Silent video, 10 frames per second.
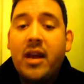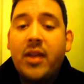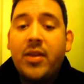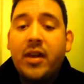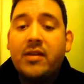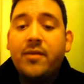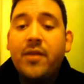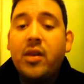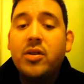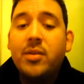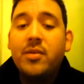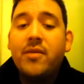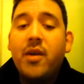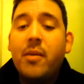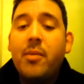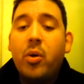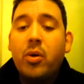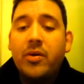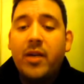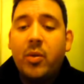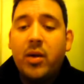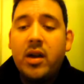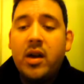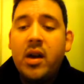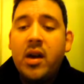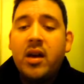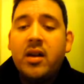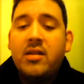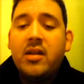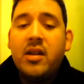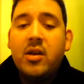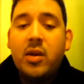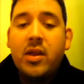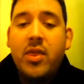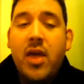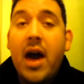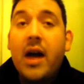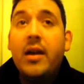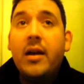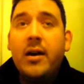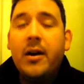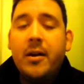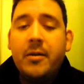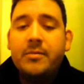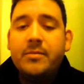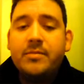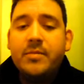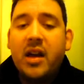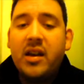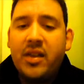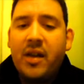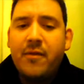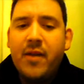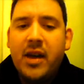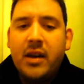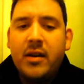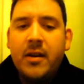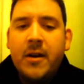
And I think as a fellowship, it's very important that we continue in that kind of in that vein,